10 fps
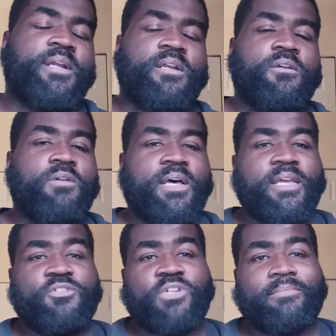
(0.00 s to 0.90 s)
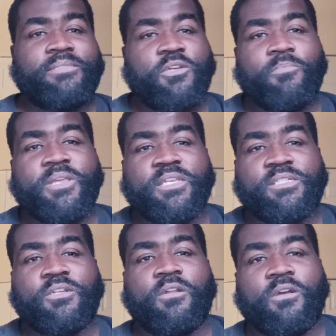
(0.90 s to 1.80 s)
I know I ain't dropped so many in
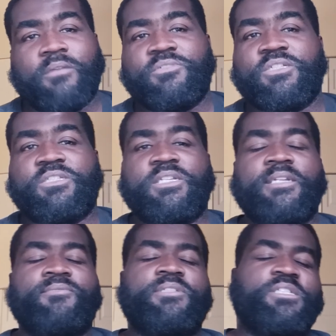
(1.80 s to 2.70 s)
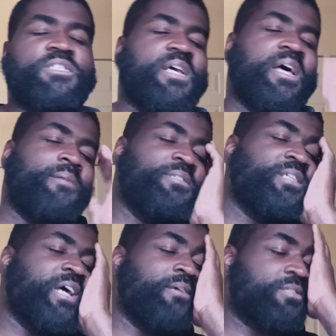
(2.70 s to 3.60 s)
so long. I'm just dealing with this job
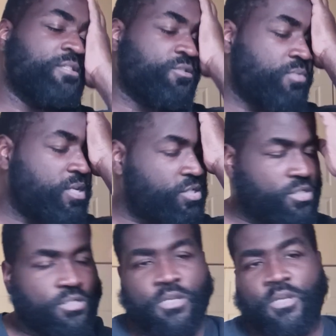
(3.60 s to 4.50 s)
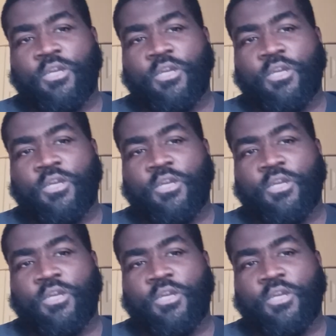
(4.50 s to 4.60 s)
situation.